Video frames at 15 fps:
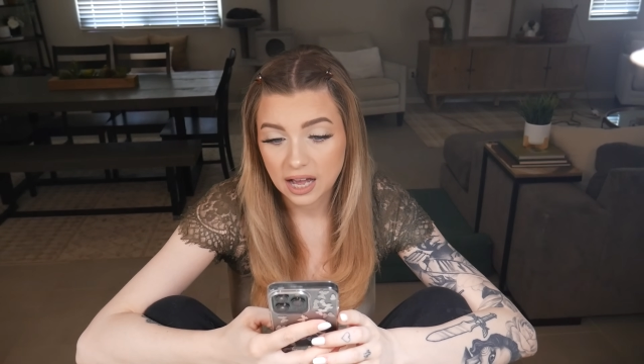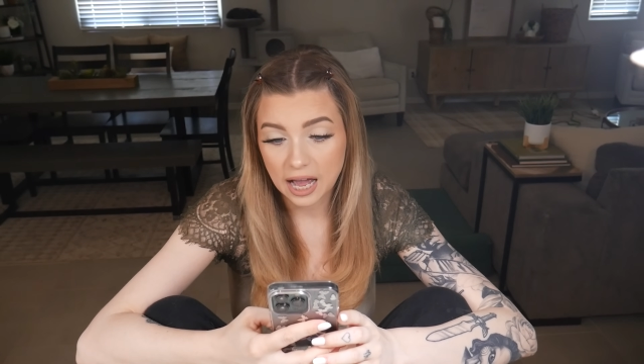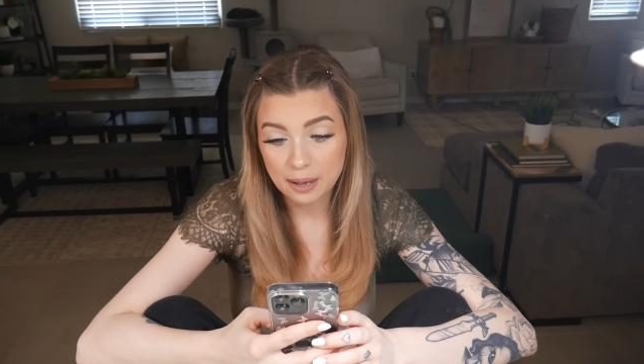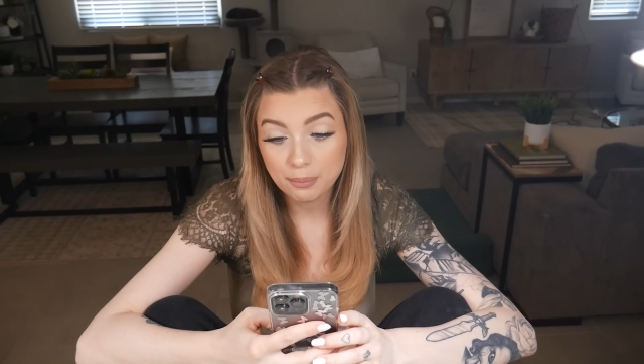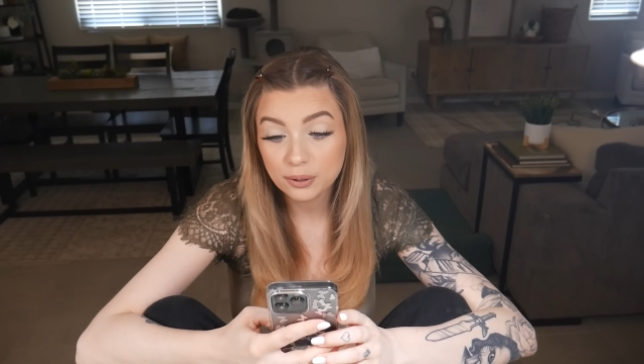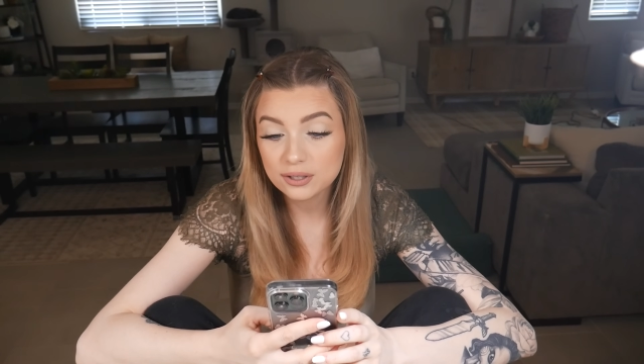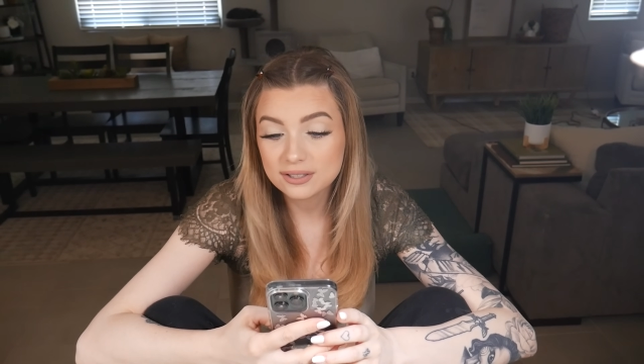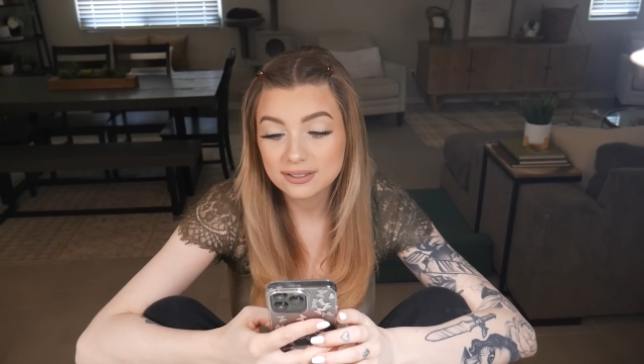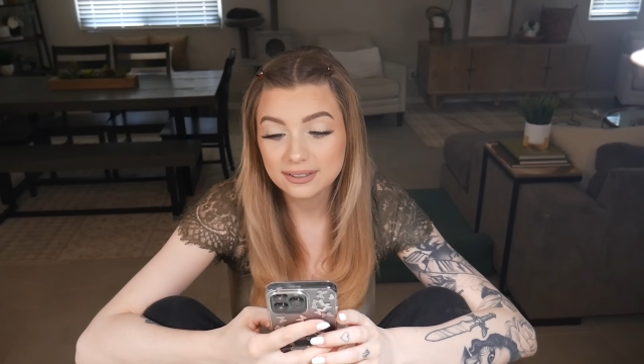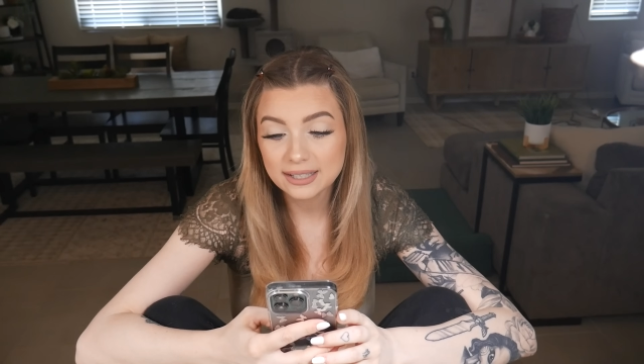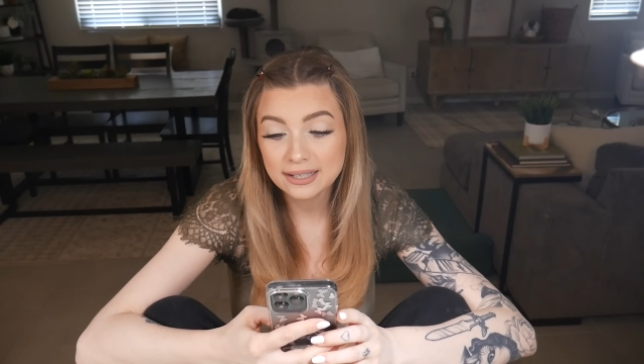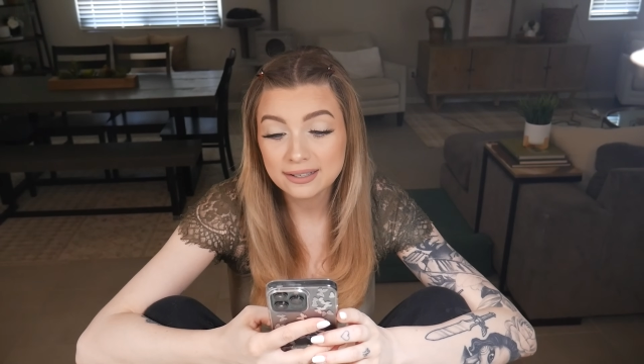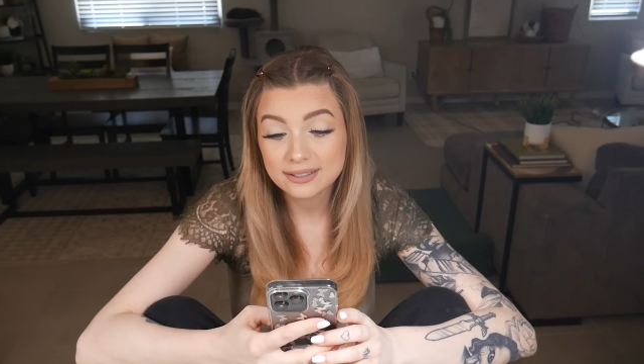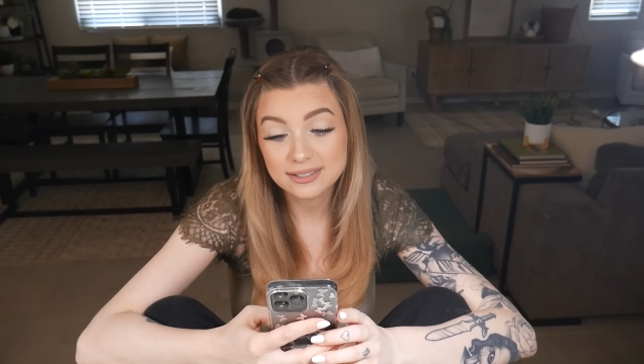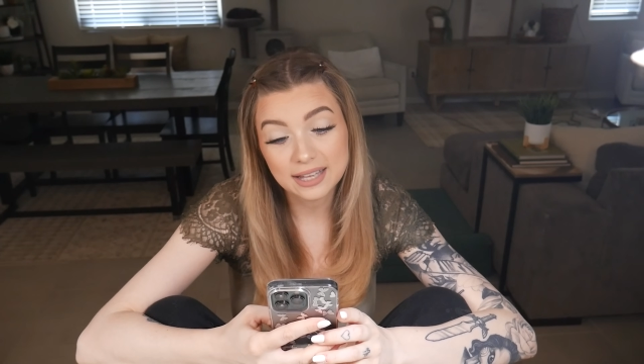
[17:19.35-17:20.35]
I
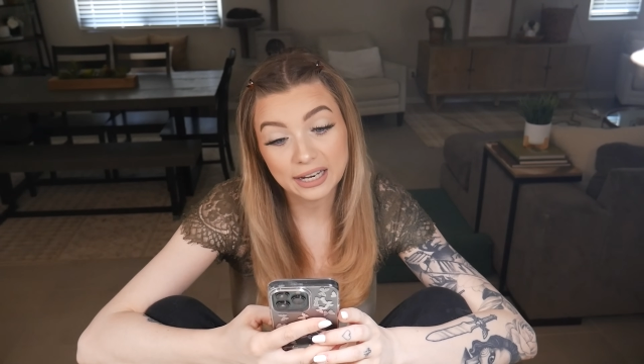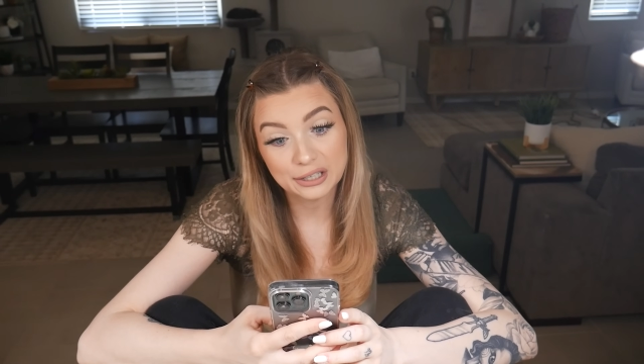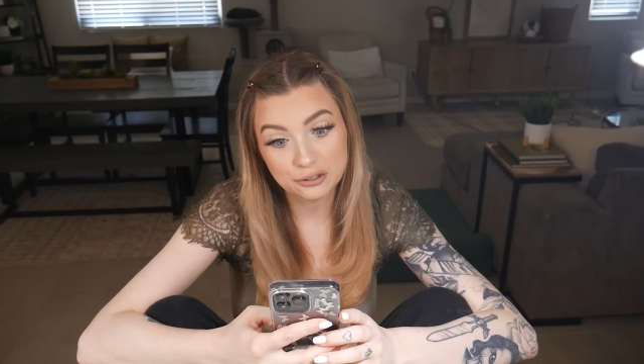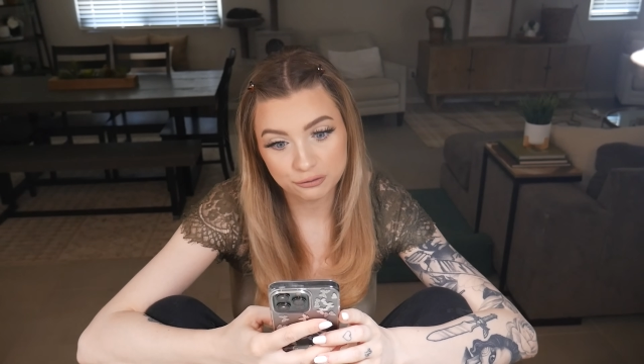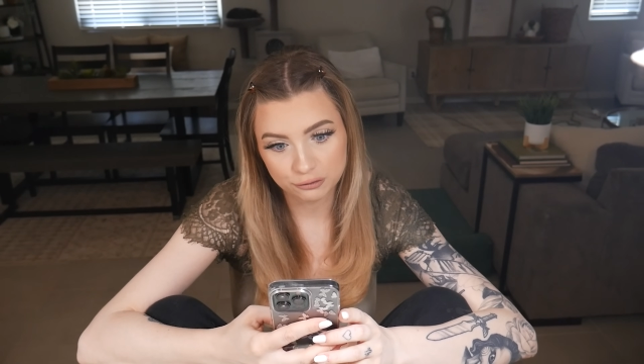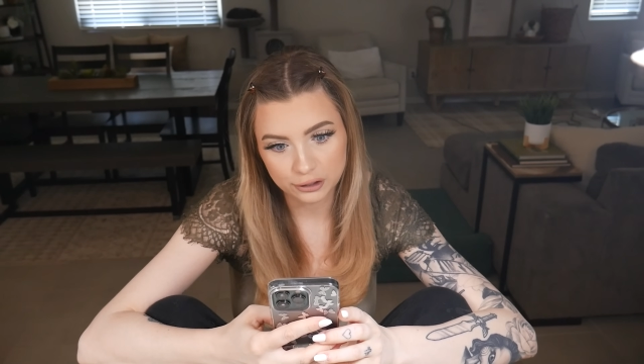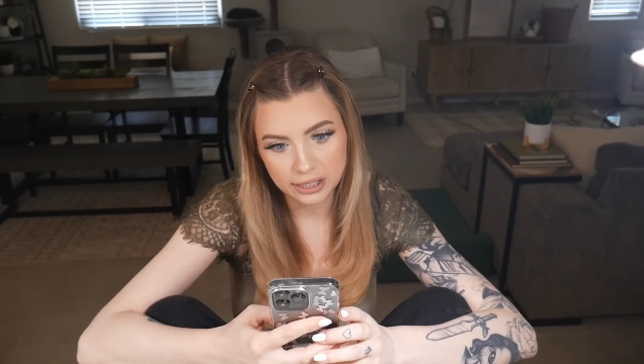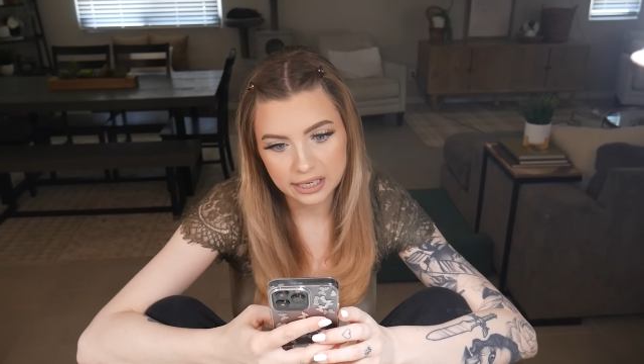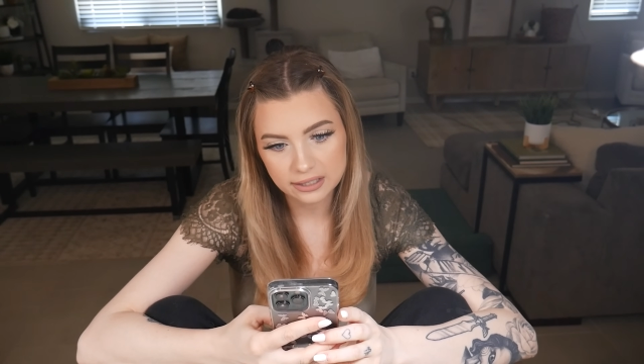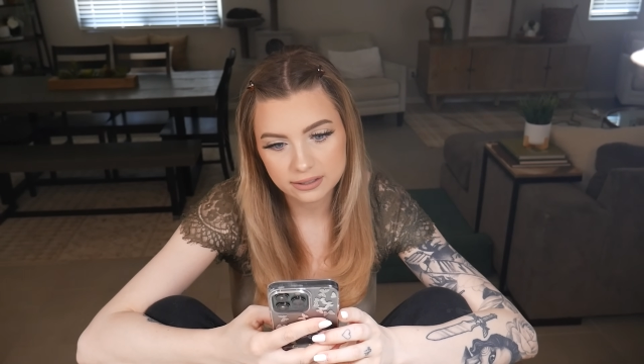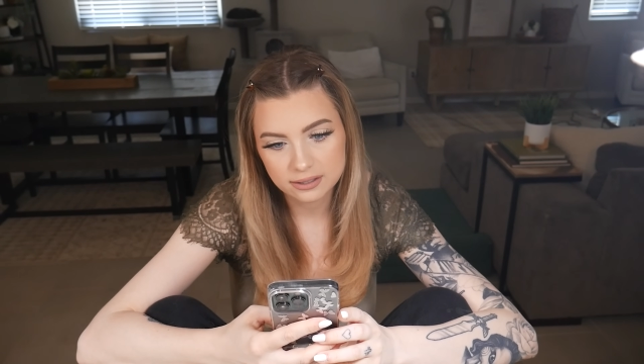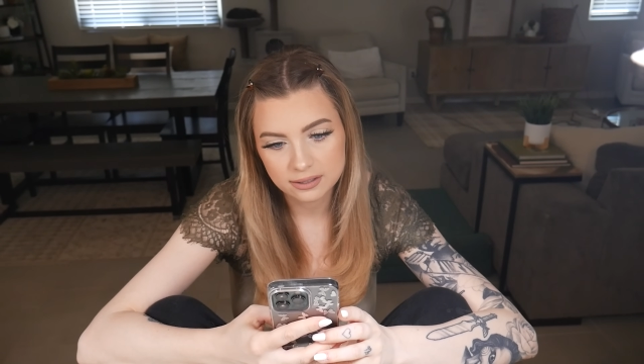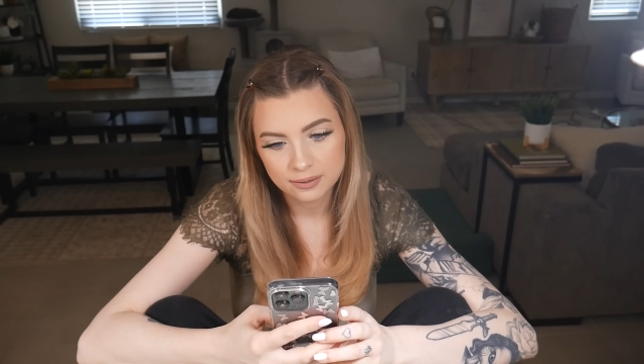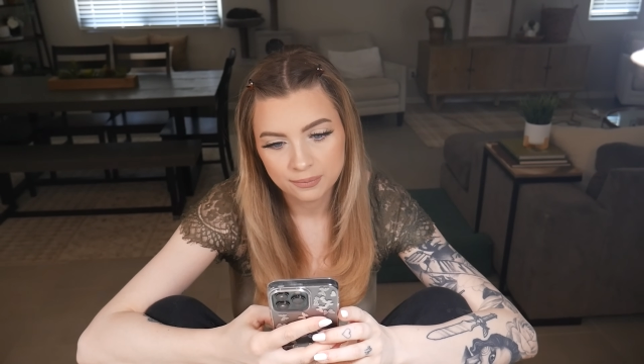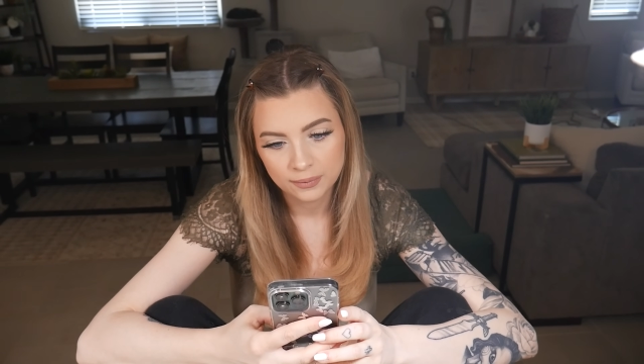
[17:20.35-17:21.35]
personally decided to
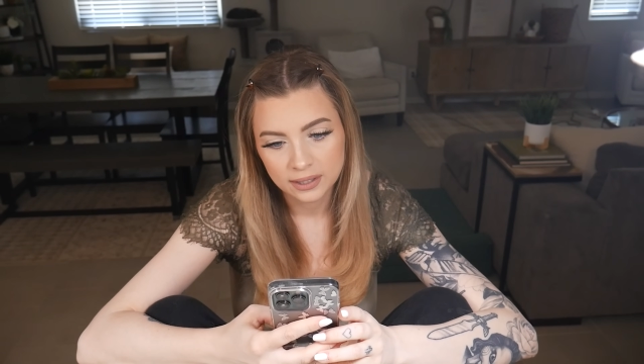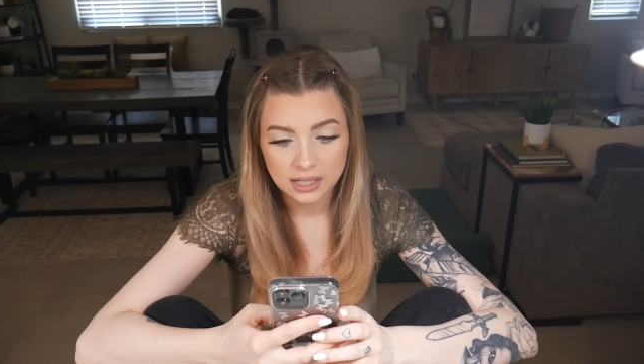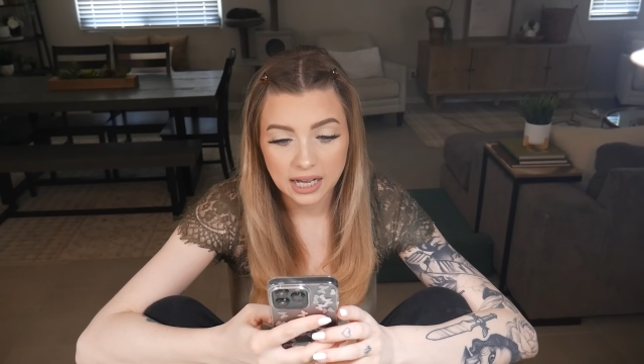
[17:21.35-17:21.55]
freeze.